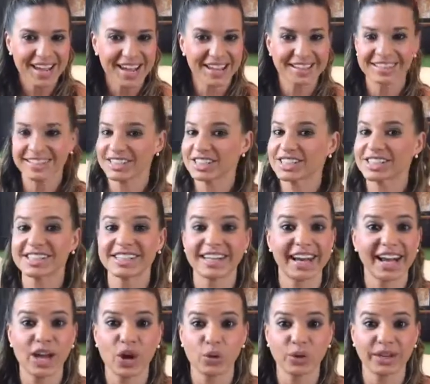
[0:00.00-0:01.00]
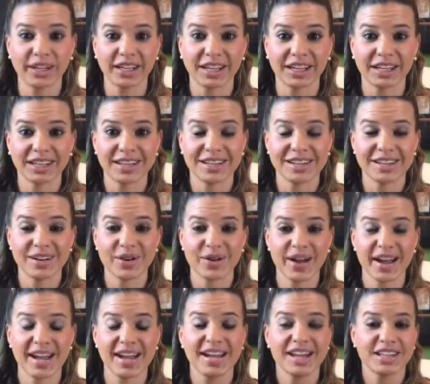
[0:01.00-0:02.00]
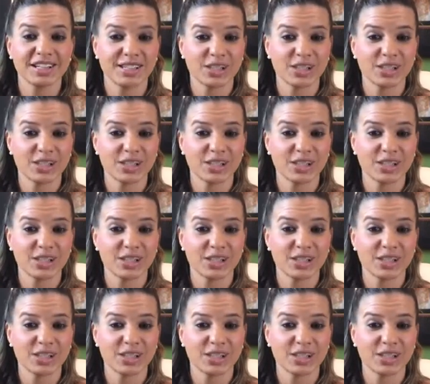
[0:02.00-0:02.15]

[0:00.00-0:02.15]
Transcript: And it's today only, okay?